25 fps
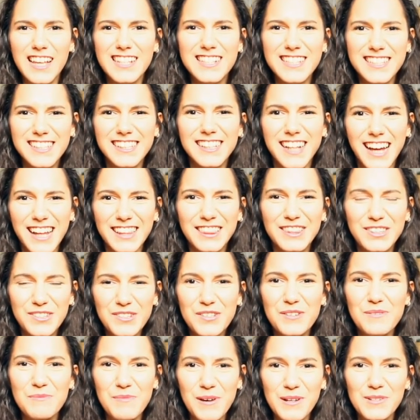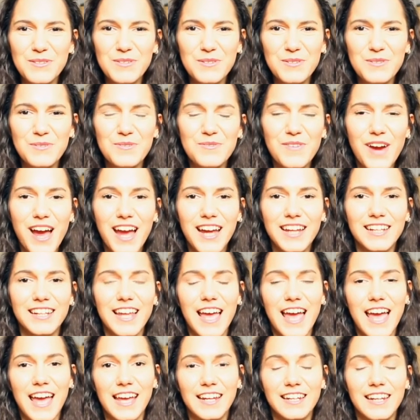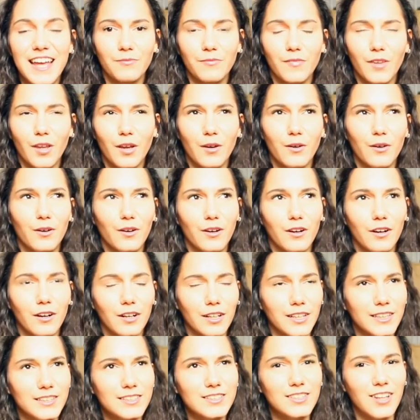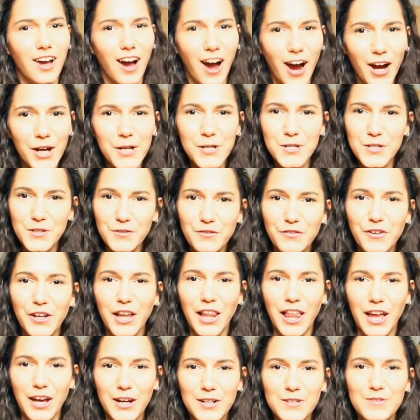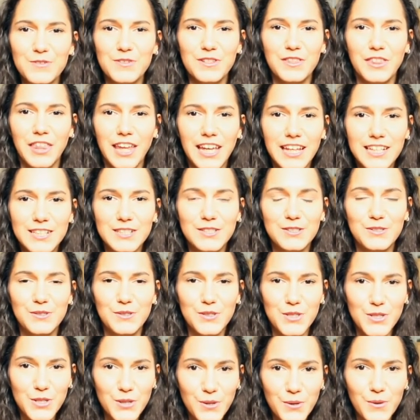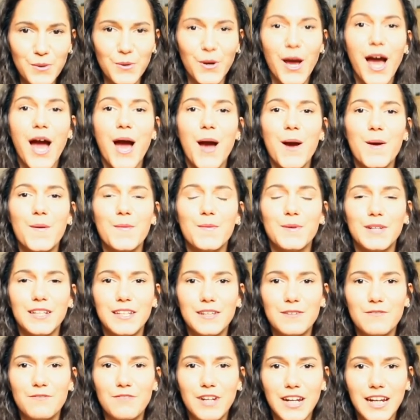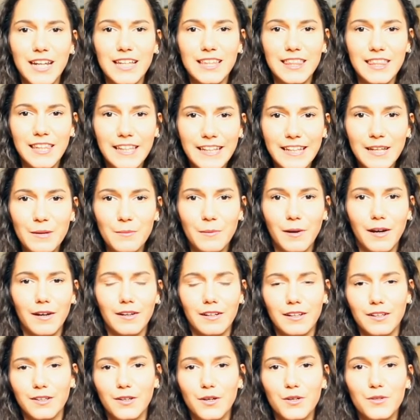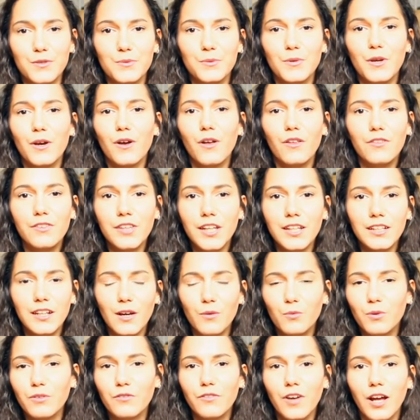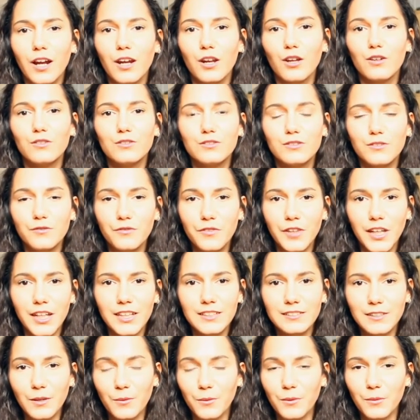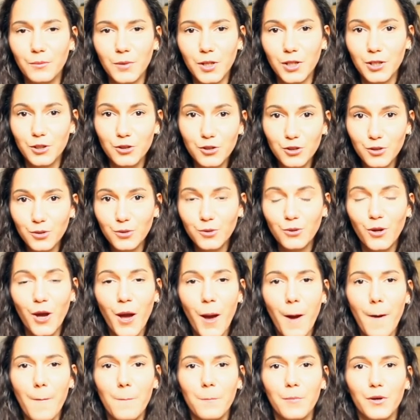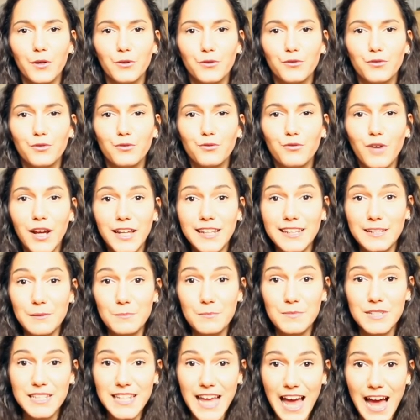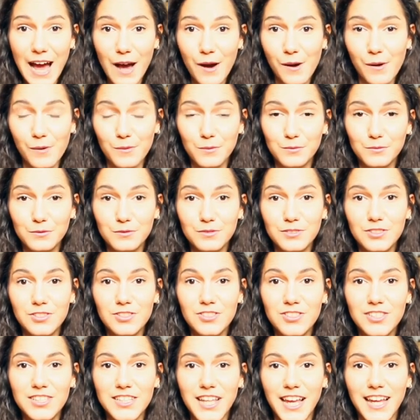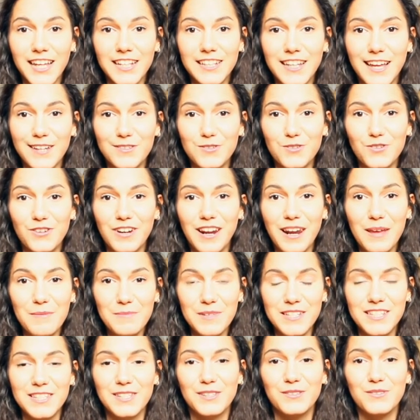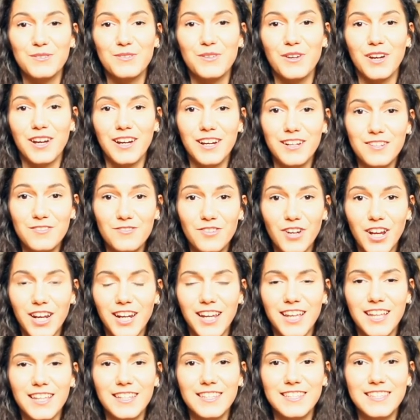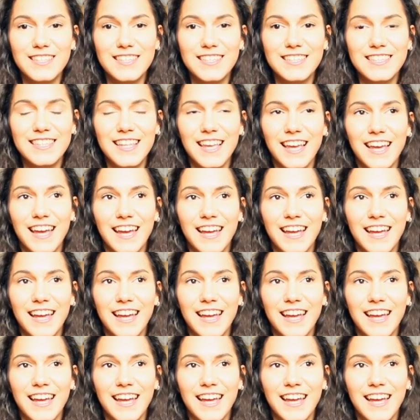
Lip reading: I still got too much to write. And it's hard to feel 100 things to do when you really think about it, because we all say that we've got loads of things that we want to do, but to write them down, saying that you're limited to 100, it's